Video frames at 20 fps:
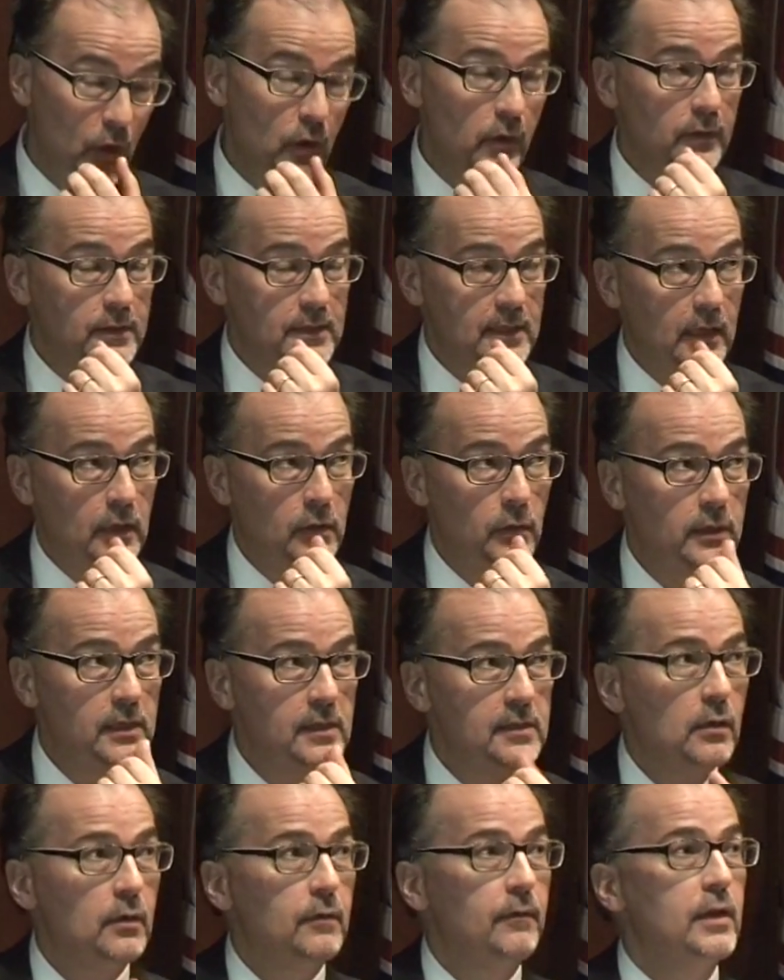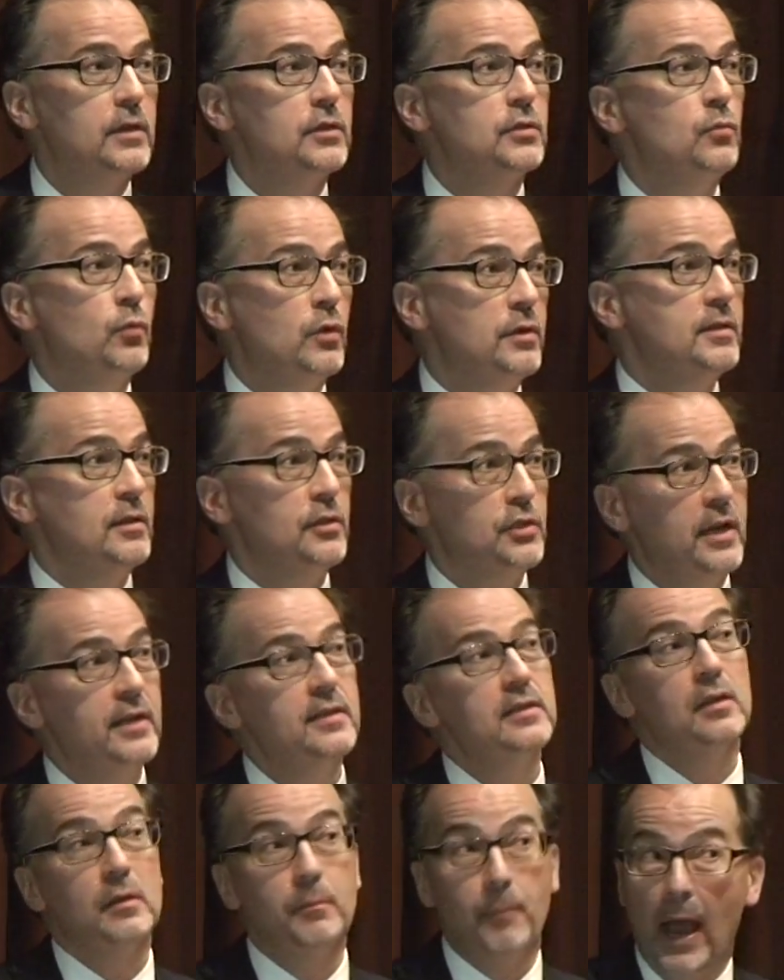work on the Securities Convention was
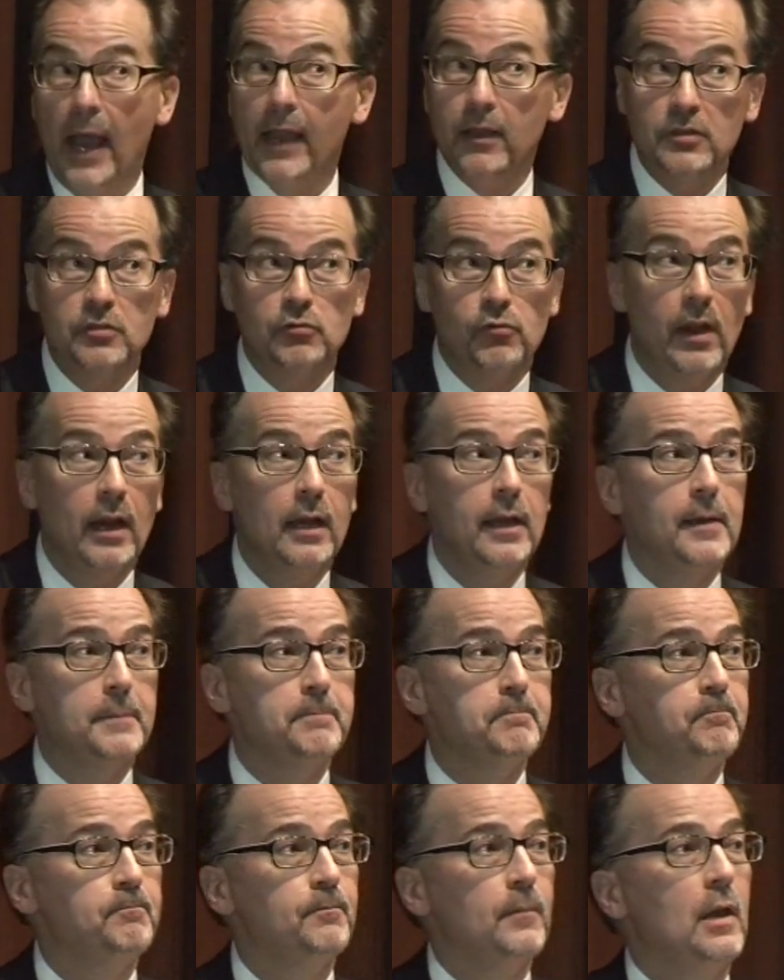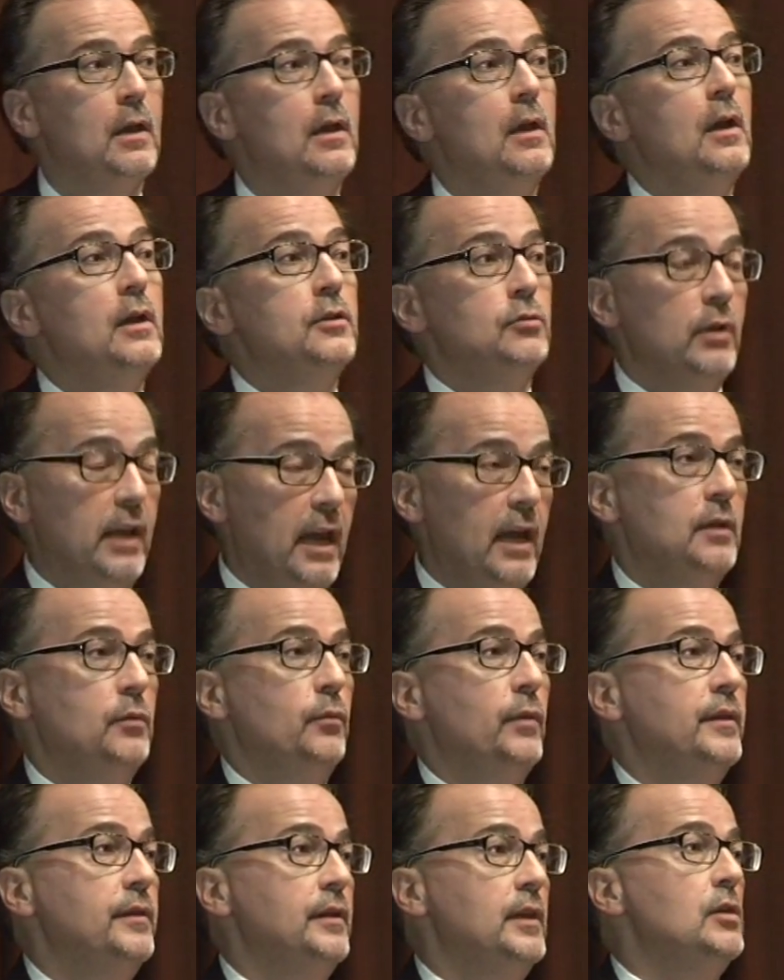suggested by Australia, together
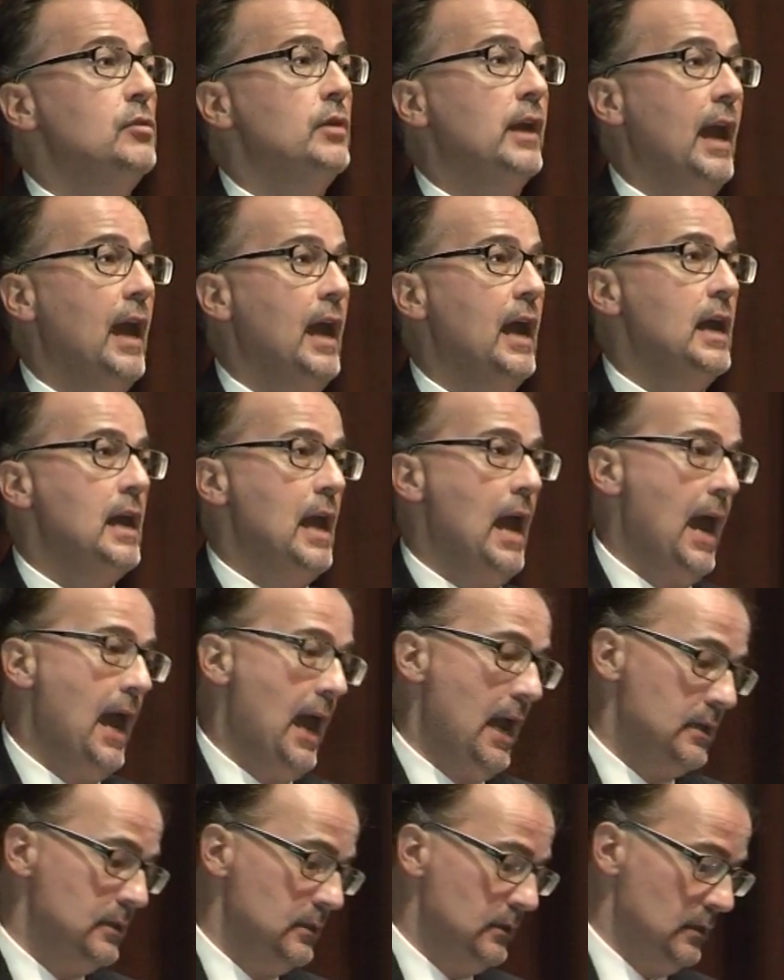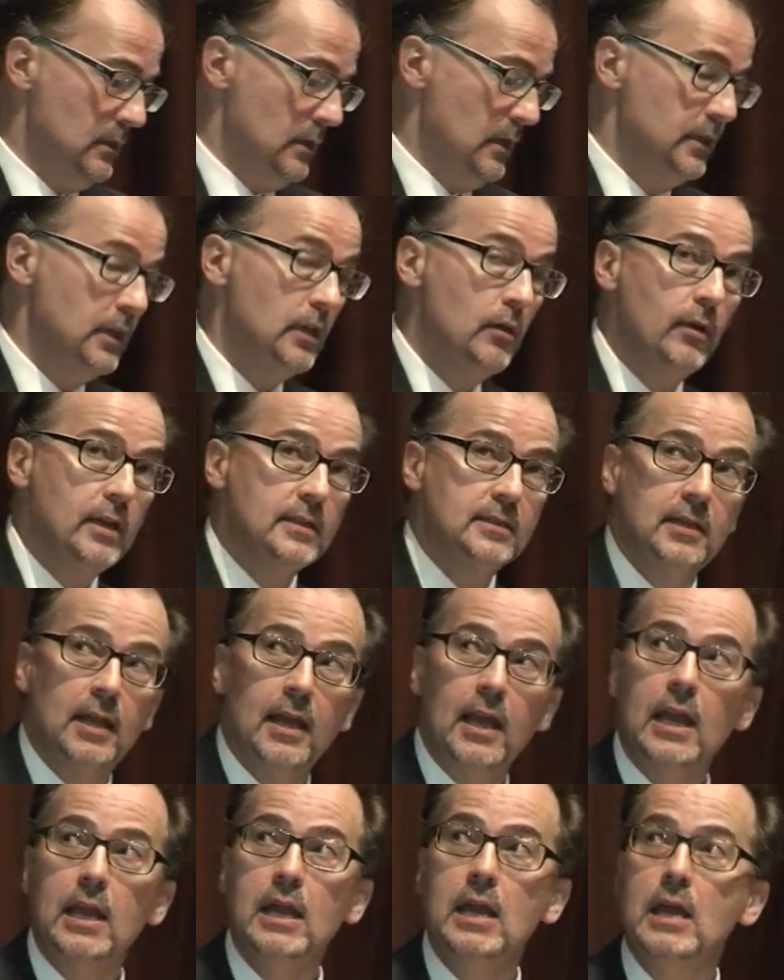with the UK and the
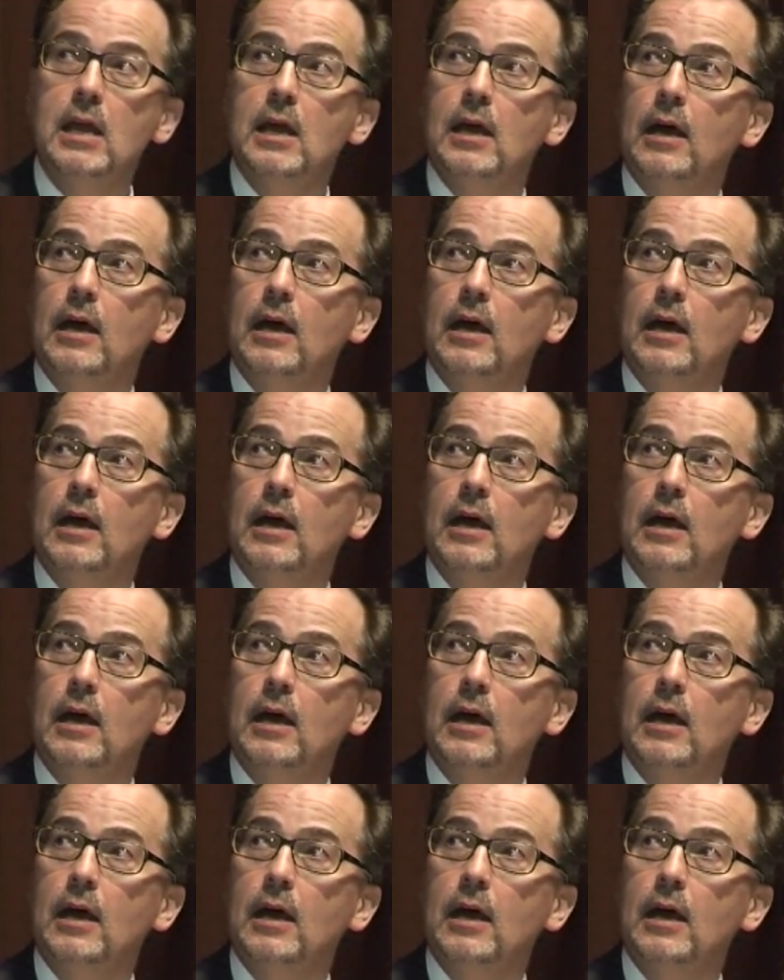USA.